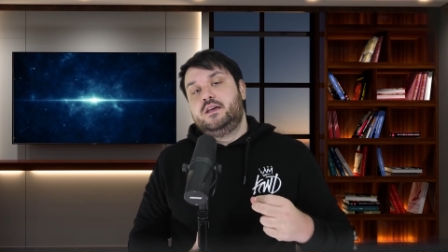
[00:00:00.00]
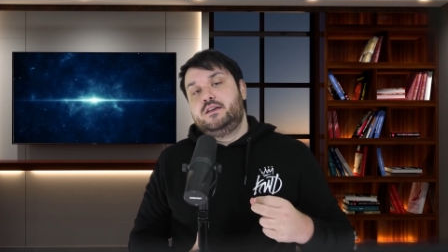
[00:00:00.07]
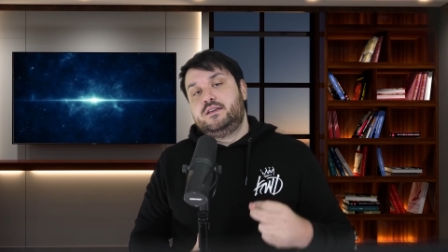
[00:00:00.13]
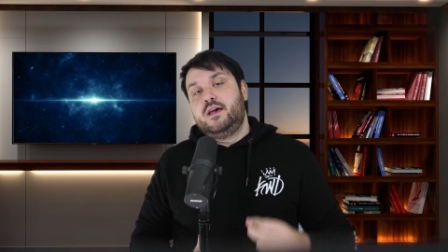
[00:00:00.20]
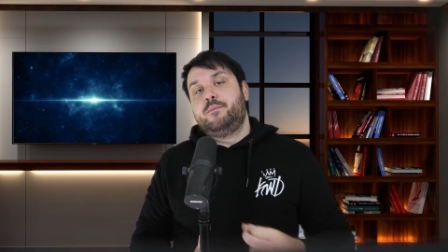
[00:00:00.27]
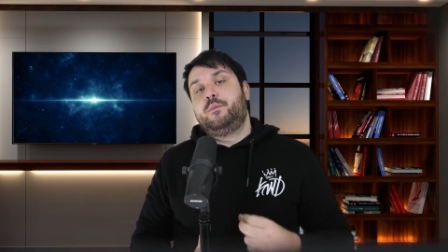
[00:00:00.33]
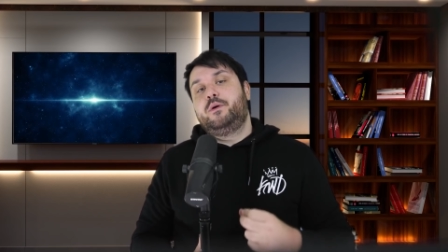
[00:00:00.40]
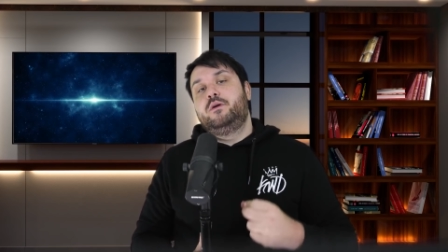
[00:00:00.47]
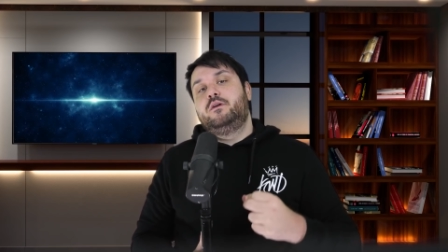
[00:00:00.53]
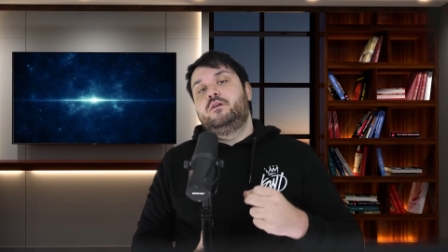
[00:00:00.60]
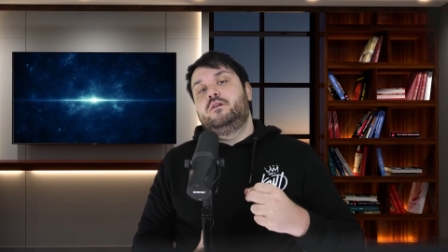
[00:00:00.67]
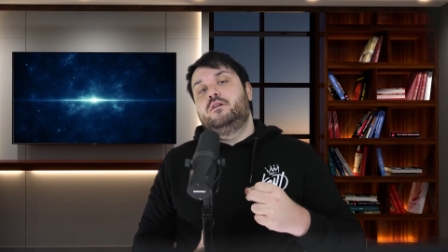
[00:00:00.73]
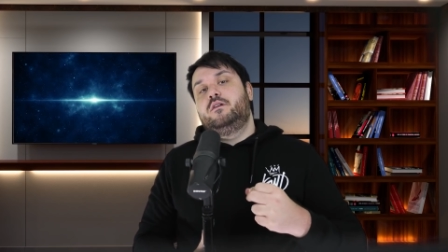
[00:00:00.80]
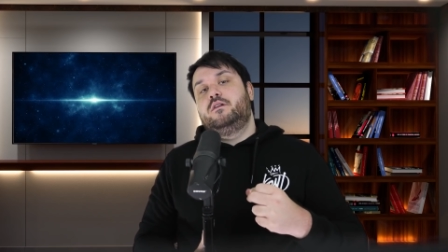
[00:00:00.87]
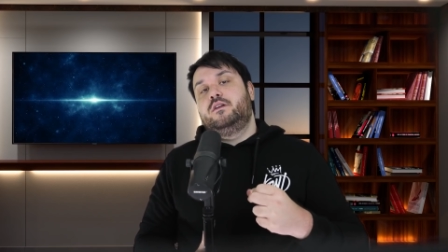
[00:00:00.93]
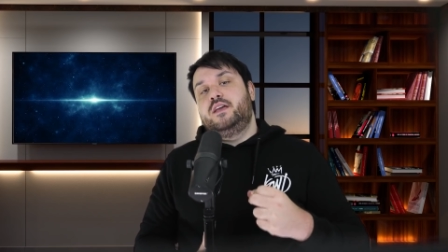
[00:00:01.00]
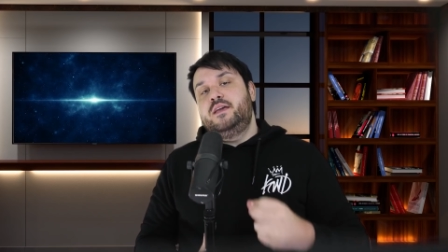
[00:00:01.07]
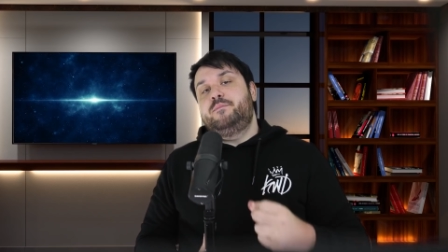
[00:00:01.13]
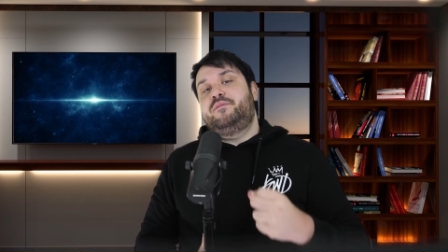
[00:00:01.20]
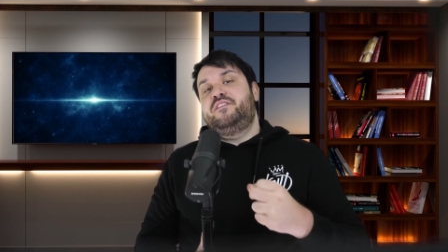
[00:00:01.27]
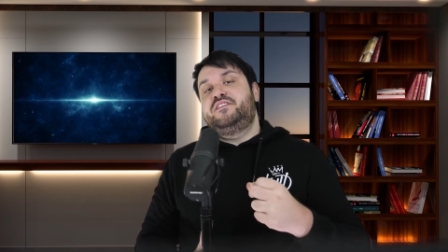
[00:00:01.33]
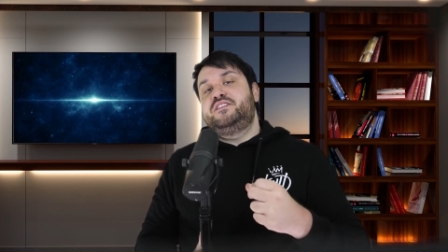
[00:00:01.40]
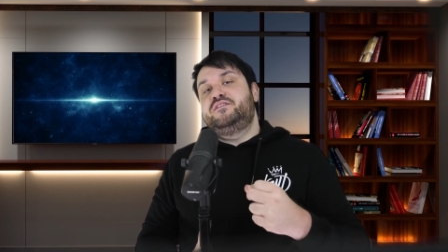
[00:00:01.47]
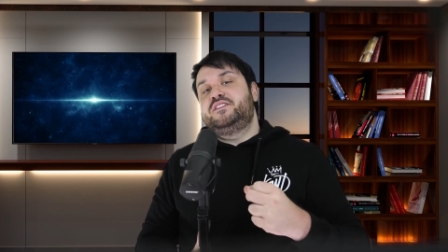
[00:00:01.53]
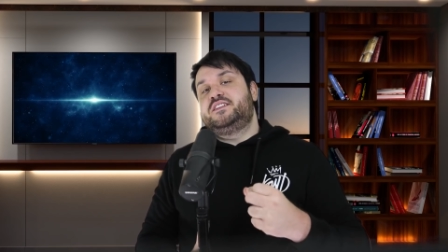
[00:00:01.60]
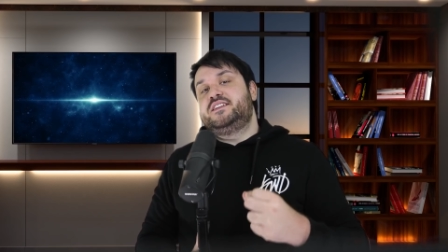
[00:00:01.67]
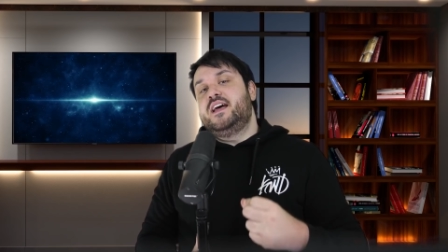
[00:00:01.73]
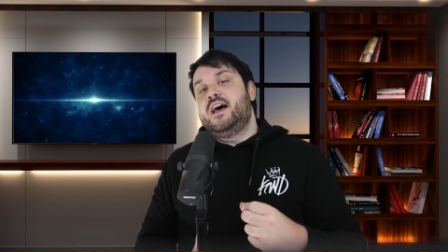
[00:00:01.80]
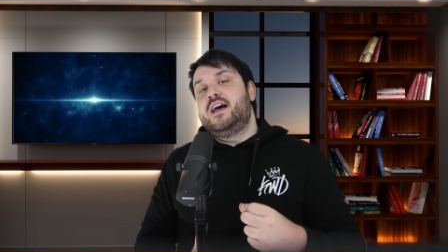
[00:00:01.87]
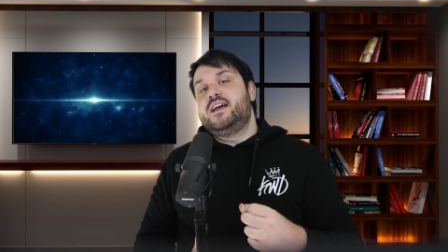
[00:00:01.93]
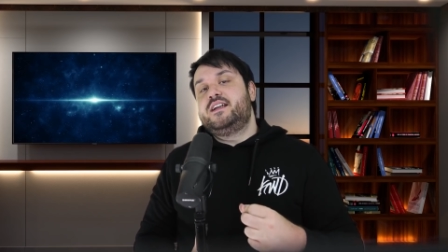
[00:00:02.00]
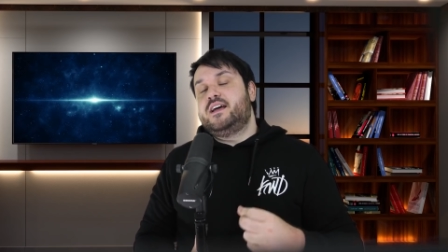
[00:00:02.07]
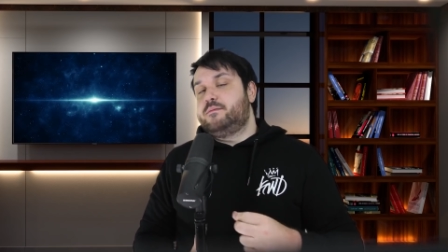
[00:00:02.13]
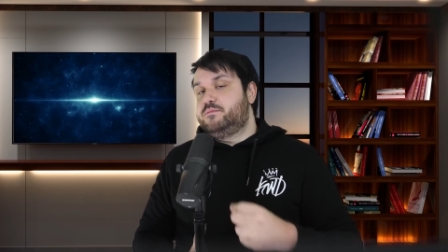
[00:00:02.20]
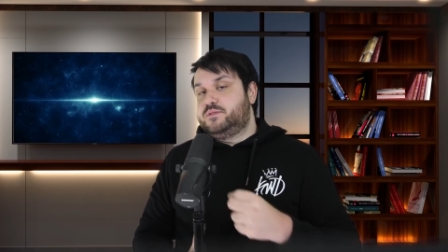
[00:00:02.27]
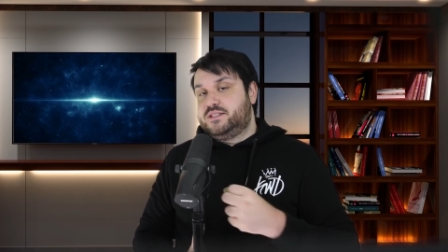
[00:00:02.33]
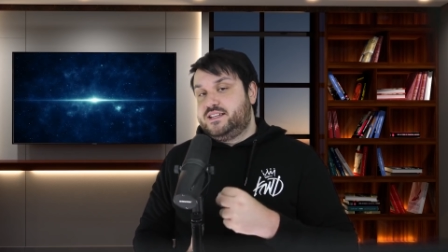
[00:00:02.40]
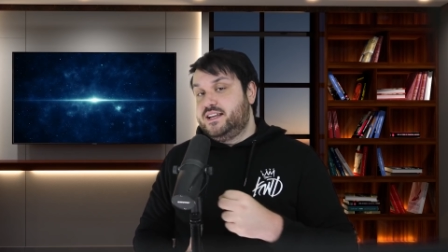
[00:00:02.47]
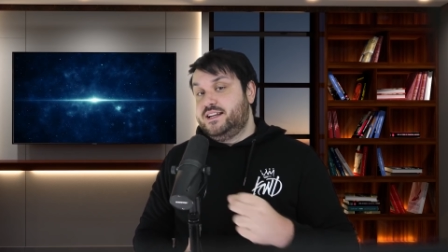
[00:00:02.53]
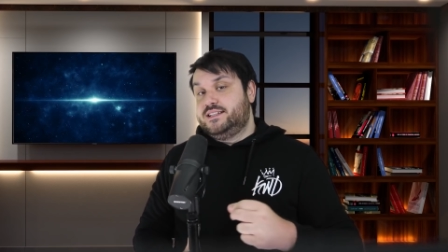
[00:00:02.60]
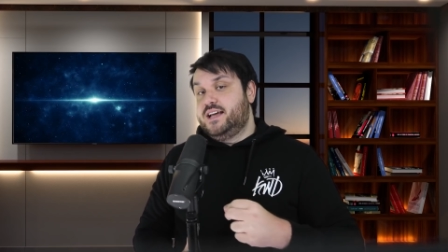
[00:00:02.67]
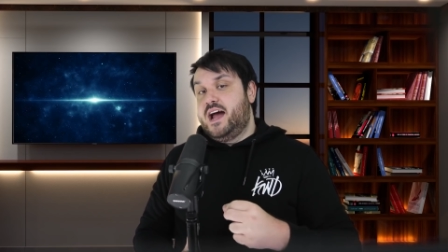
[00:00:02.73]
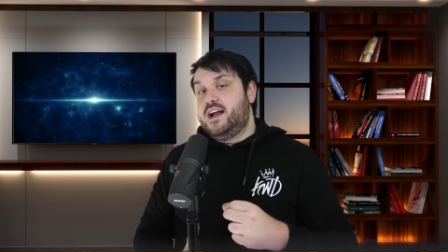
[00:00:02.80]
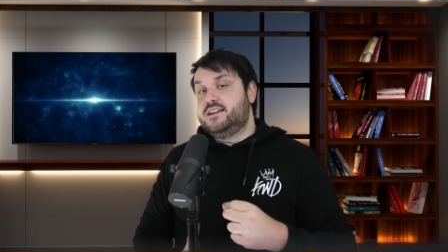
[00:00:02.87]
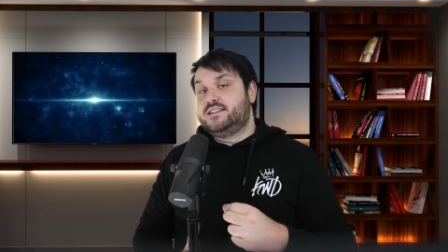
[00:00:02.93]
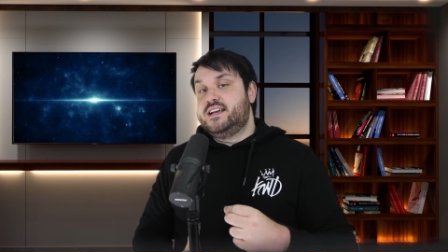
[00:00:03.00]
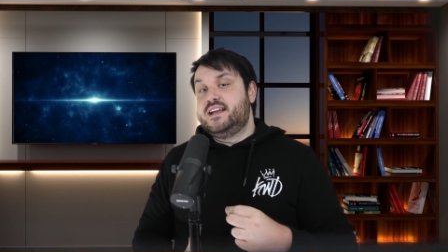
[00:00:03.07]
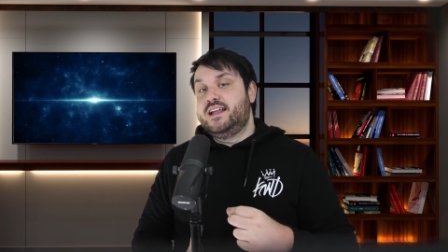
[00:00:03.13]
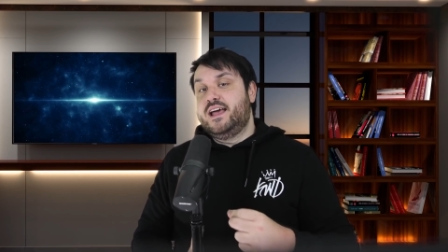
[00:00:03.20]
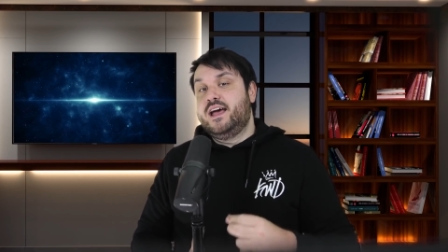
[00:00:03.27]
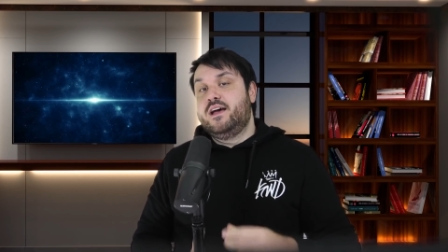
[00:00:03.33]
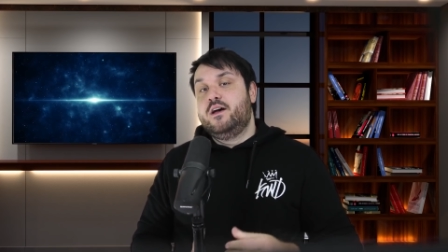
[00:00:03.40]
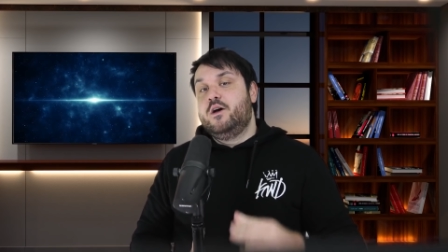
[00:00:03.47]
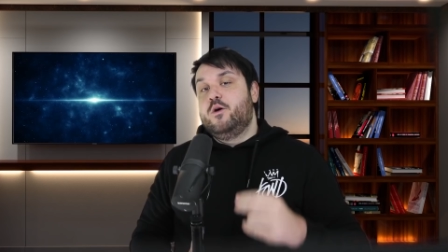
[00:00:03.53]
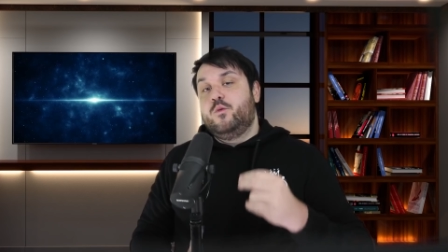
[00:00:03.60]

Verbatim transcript: Yep, EIP 5059, I'm getting tired of saying that,